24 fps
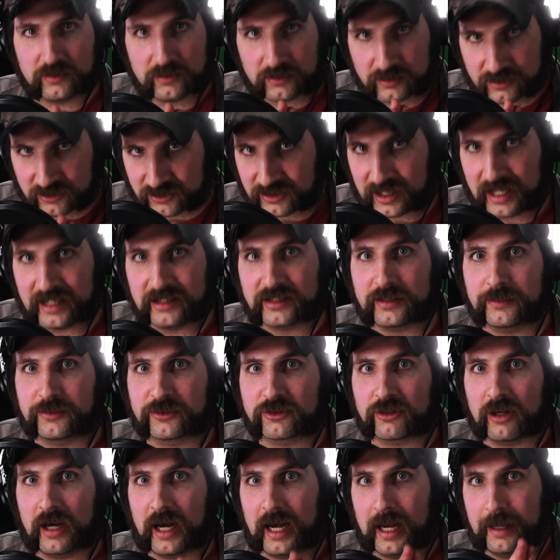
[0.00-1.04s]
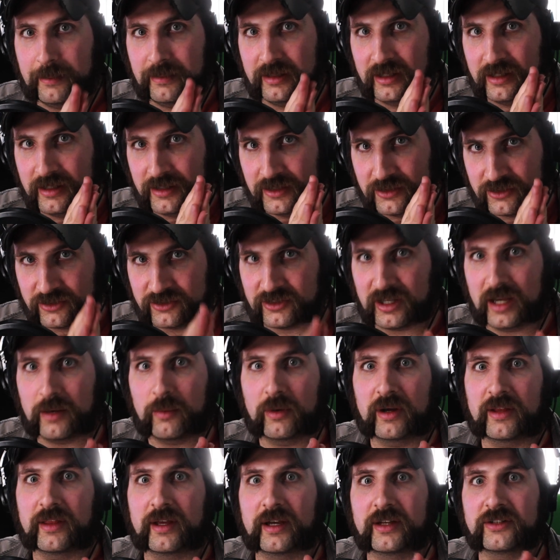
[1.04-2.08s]
stay subscribed, stay
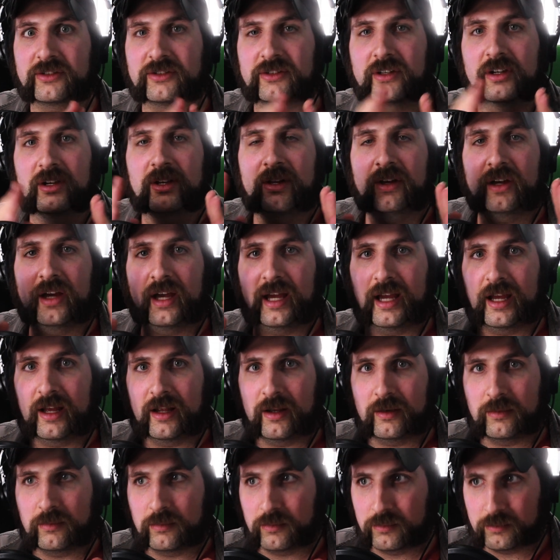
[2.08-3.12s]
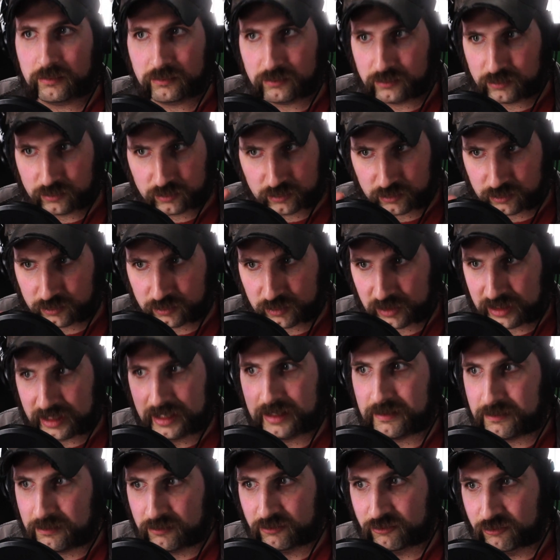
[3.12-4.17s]
with us, and
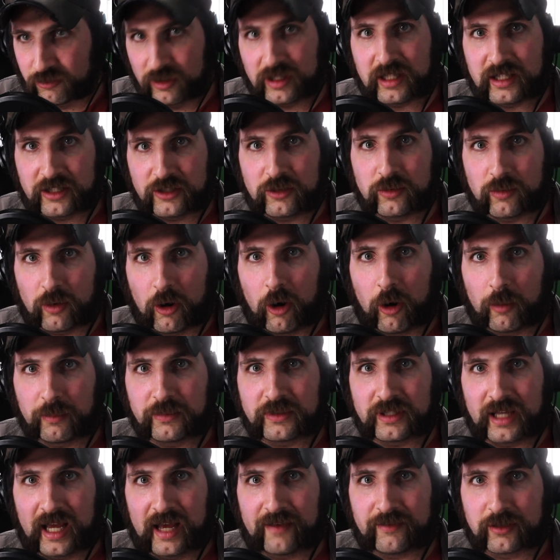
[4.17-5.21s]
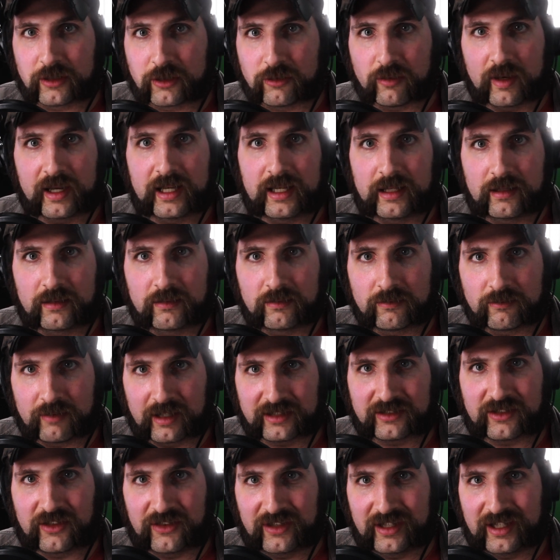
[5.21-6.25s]
we really do hope to have a great
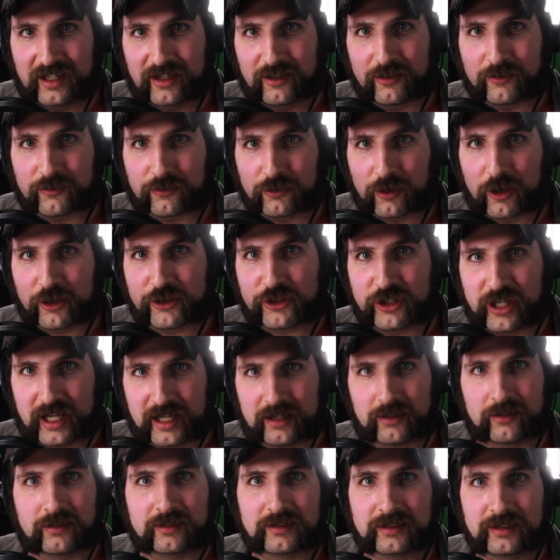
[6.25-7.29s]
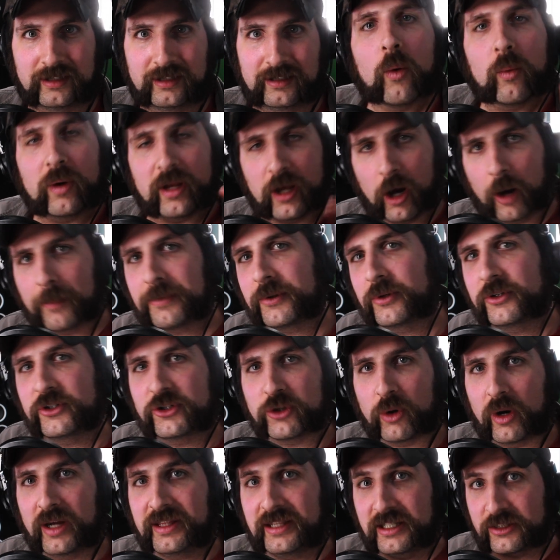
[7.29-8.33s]
rest of the year for our channel. We hope you
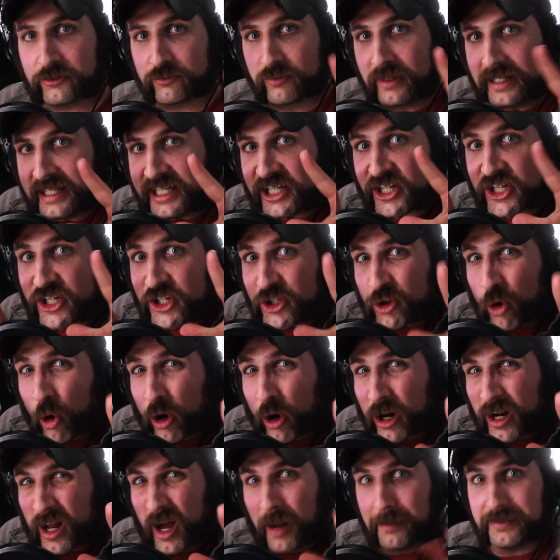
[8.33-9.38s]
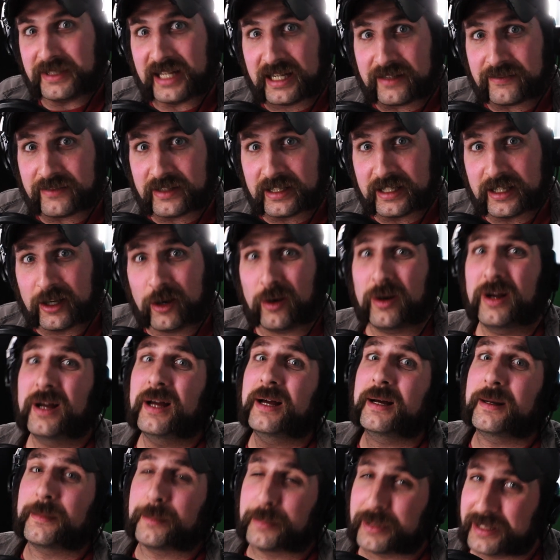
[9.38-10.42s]
enjoyed this really short update video.
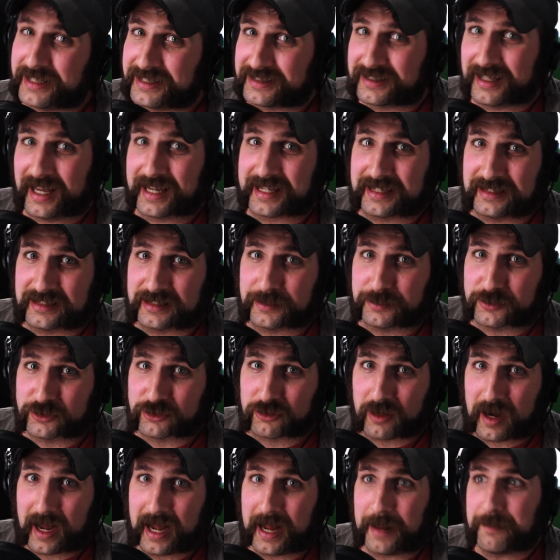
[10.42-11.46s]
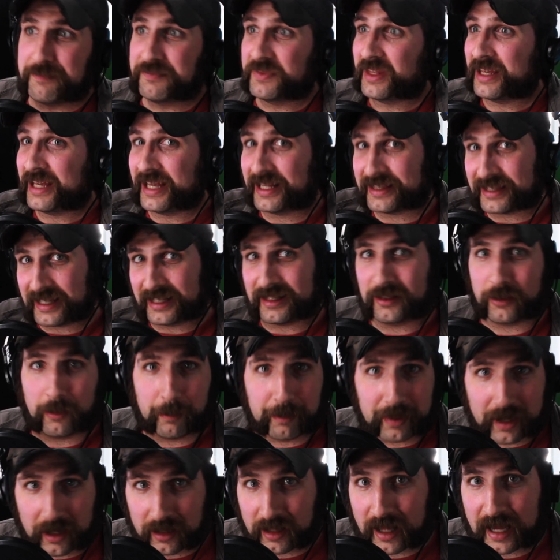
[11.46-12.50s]
Please like and subscribe, hit that little
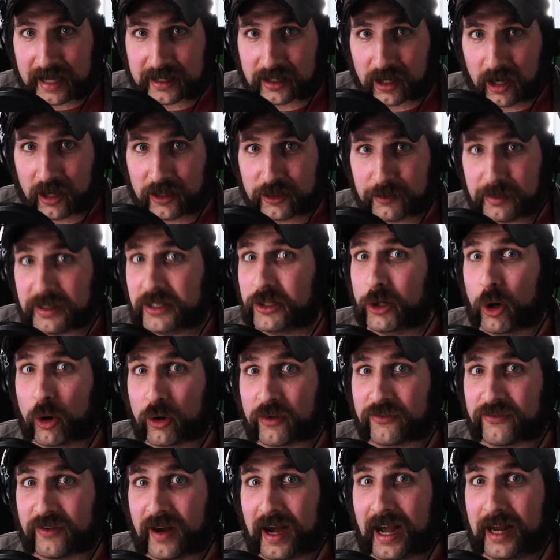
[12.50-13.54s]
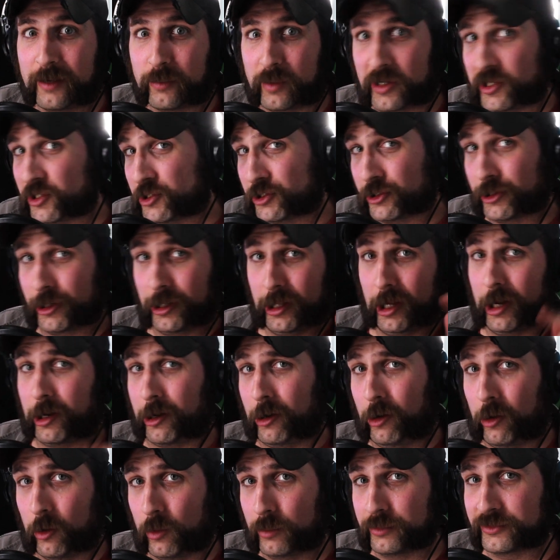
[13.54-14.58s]
bell icon to be notified when Sherlock
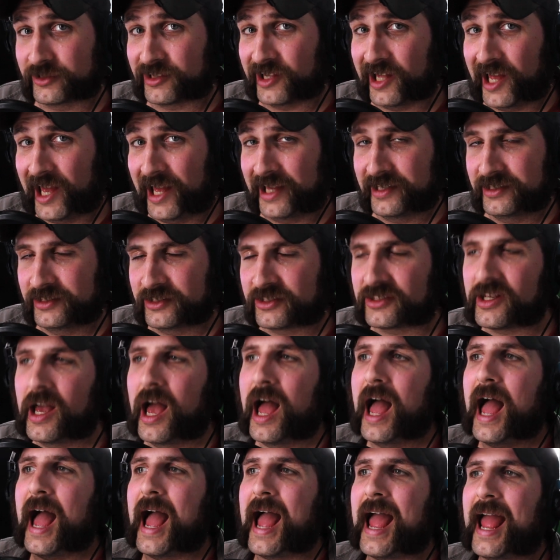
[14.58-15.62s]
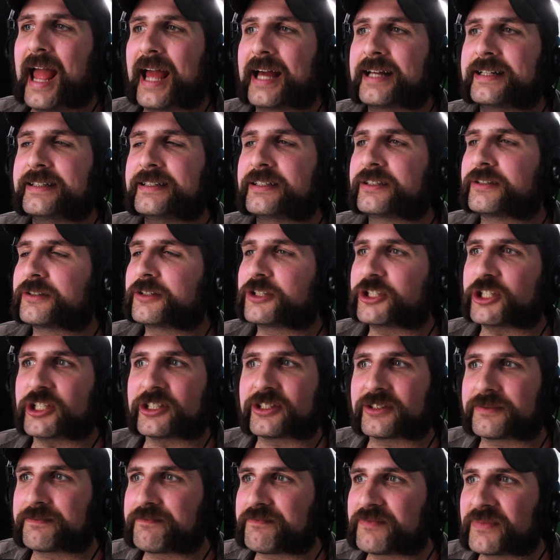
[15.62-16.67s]
Holmes lands, and
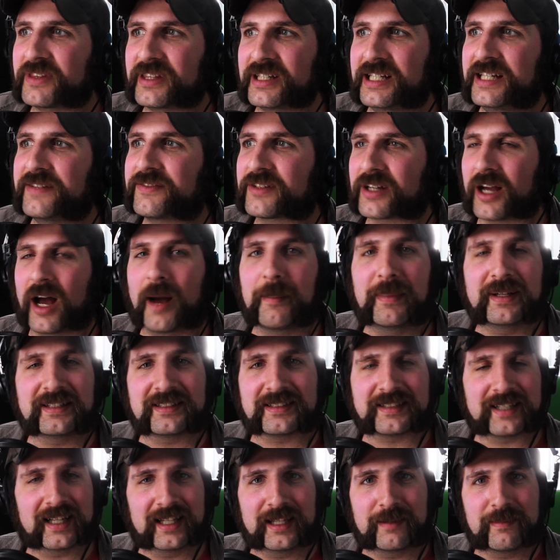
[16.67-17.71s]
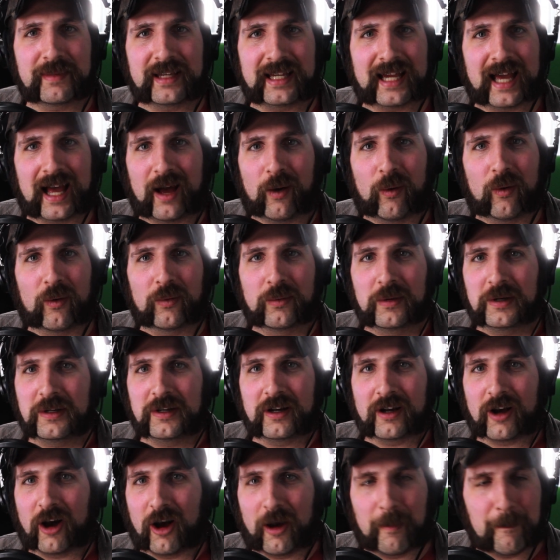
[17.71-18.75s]
just leave comments telling me how
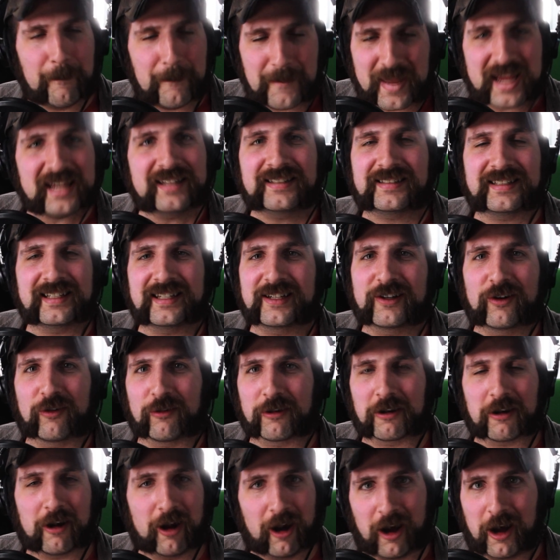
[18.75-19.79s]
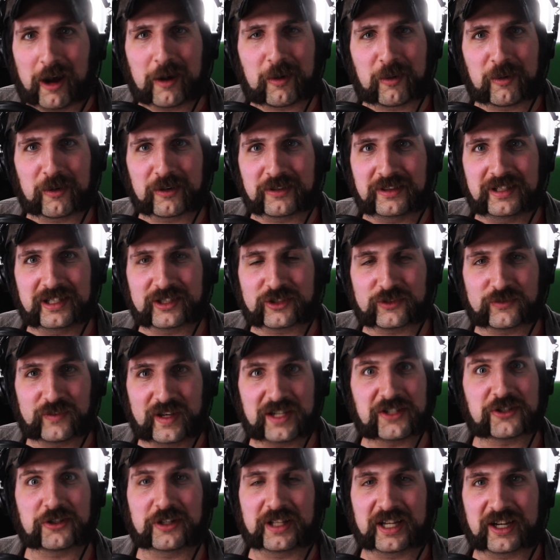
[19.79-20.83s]
amazing or awkward this
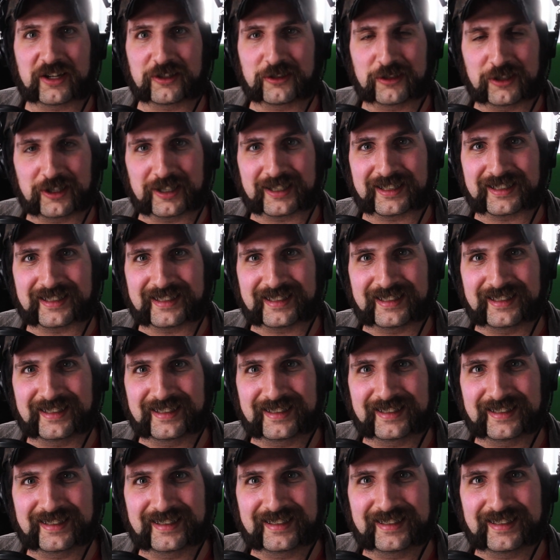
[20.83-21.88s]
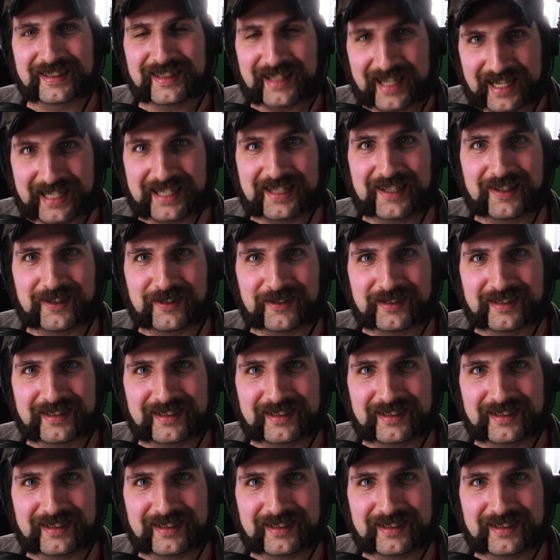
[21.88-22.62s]
facial hair looks. Thank you.